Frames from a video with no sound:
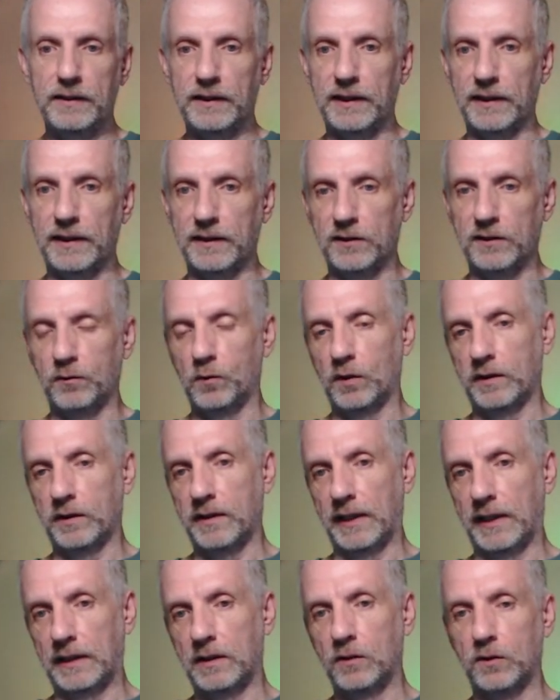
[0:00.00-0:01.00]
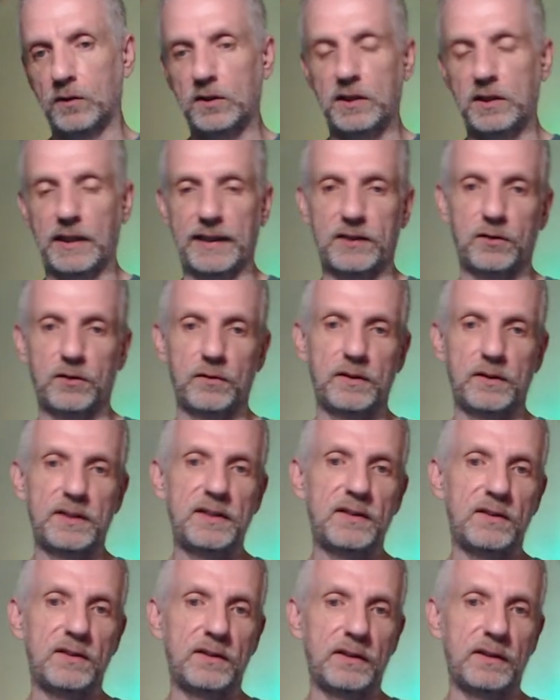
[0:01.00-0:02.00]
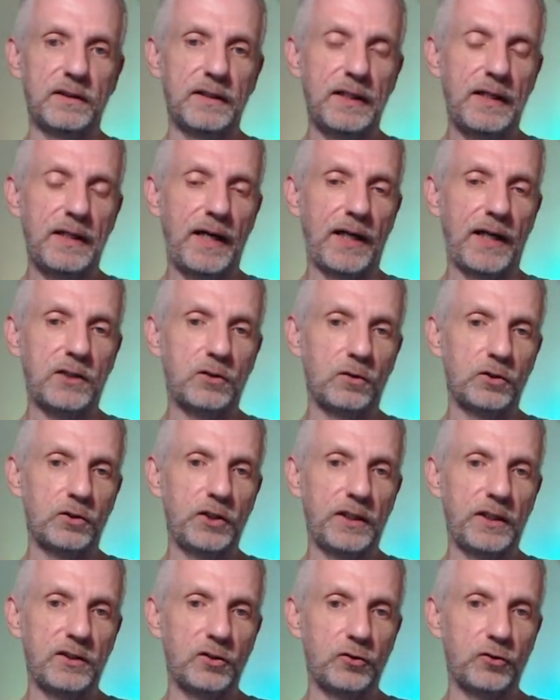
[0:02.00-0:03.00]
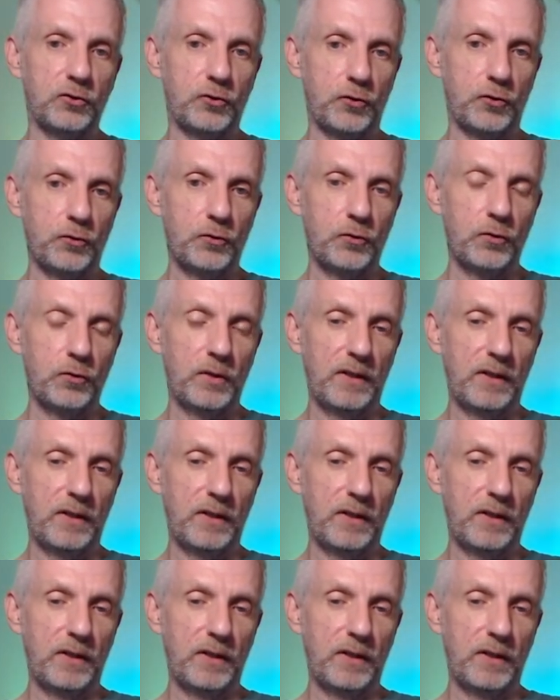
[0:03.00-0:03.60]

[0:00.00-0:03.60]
Here's what that looks like. So this is the actual Genesis 2